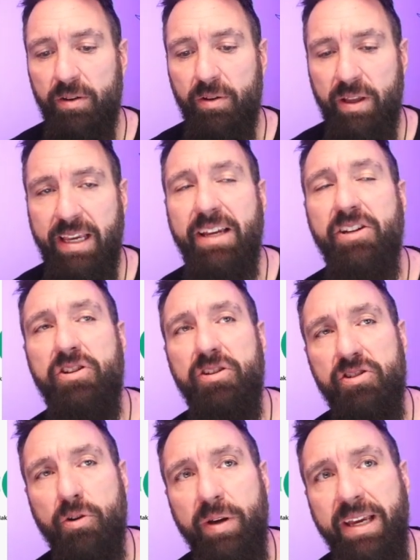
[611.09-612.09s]

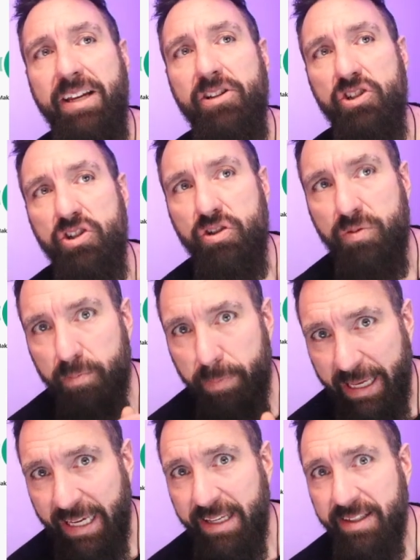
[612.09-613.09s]
each
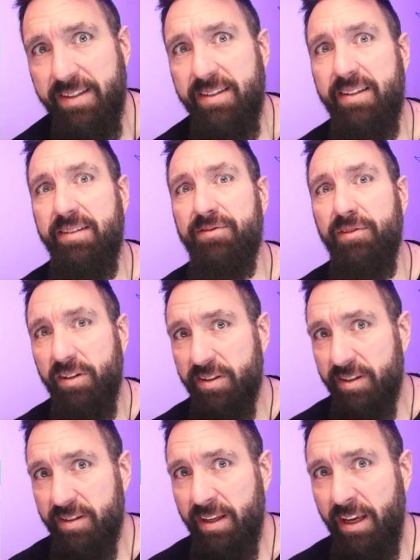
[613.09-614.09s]
piece looks the
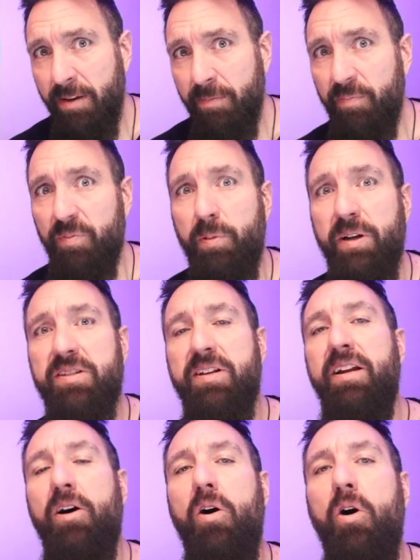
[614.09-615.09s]
same, but it's going
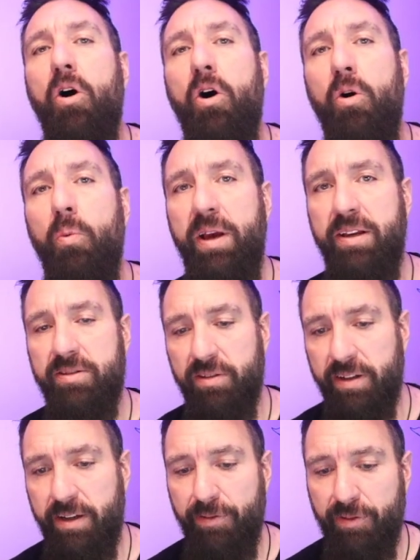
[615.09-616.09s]
to always look
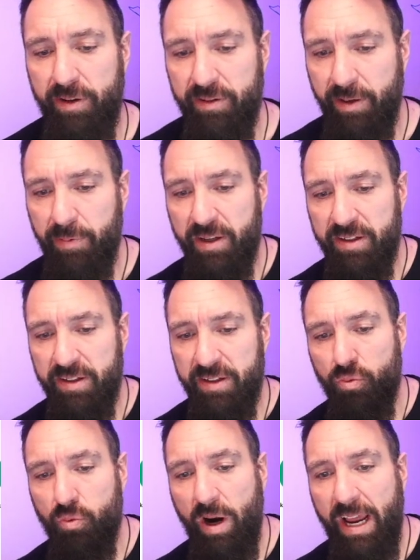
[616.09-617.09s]
differently because it's
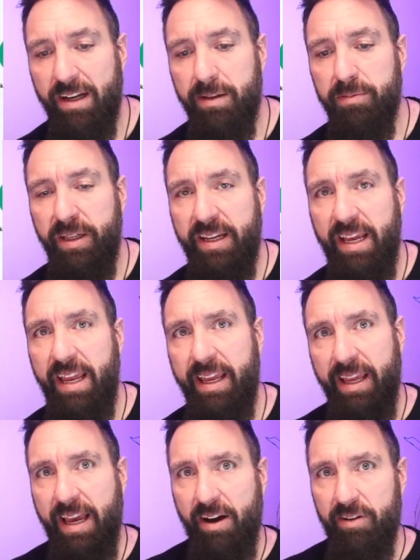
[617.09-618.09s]
randomly
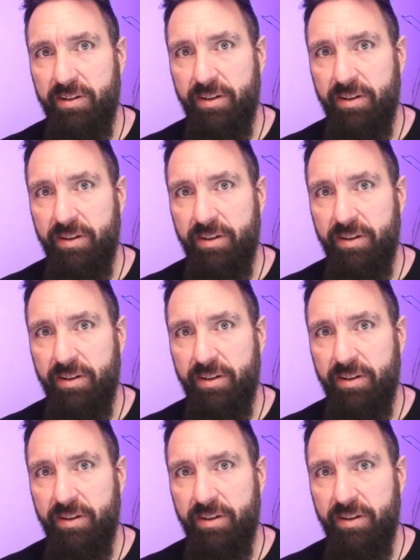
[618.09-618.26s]
taking out